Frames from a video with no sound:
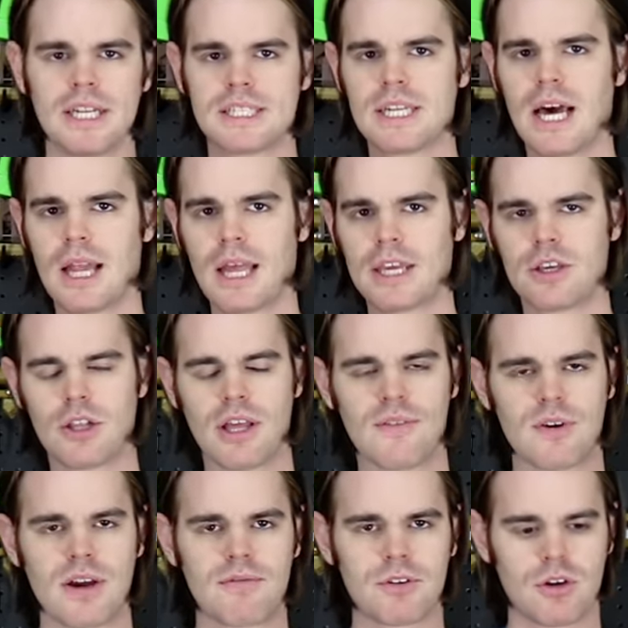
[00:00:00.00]
It's not like you'll
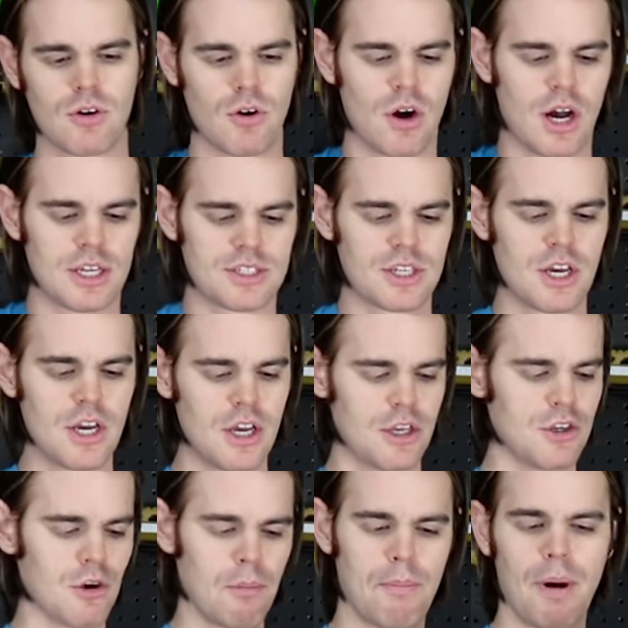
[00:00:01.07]
ever have to cross
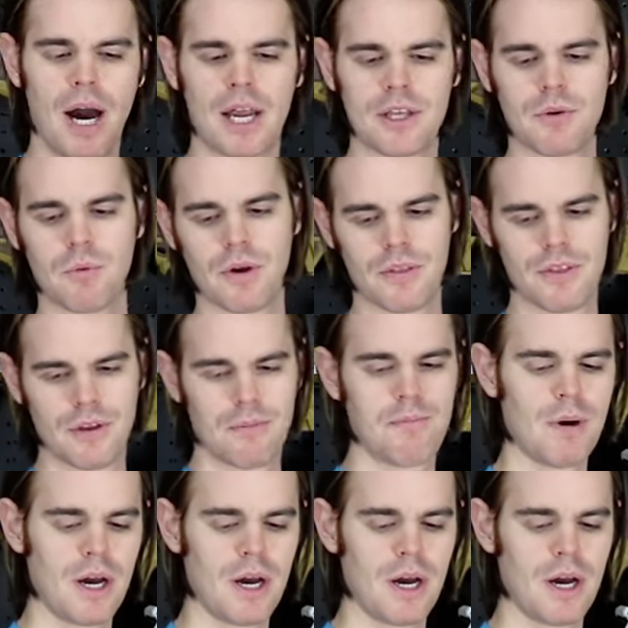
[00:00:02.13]
your body with it.